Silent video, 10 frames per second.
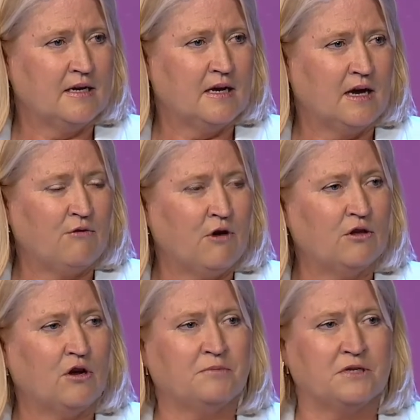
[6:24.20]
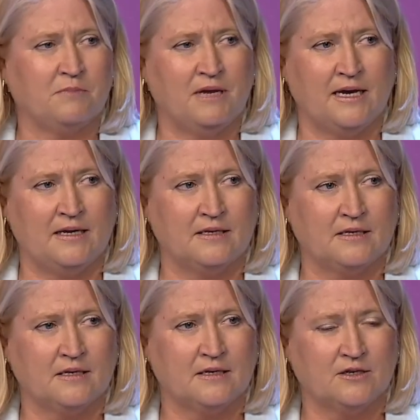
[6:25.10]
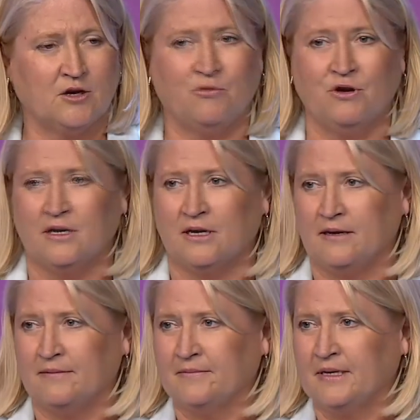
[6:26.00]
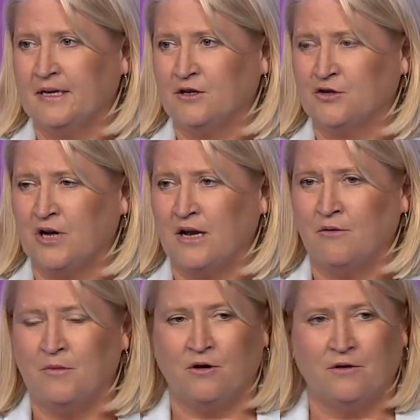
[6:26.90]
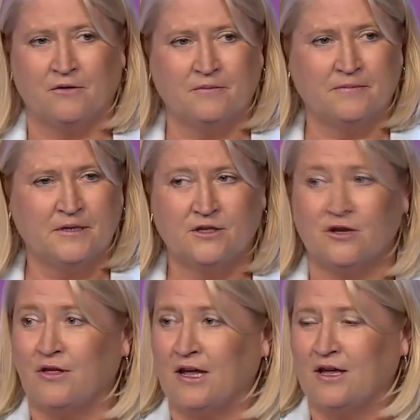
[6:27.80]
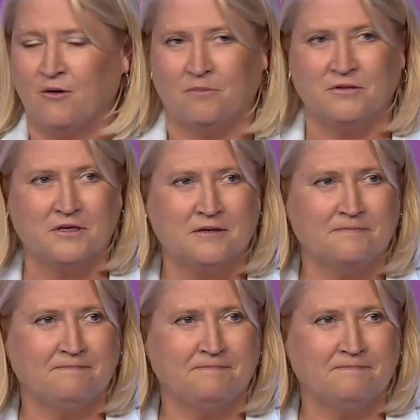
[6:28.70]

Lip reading: a role that Optus plays so brilliantly in Australia and beyond. So thank you, Optus.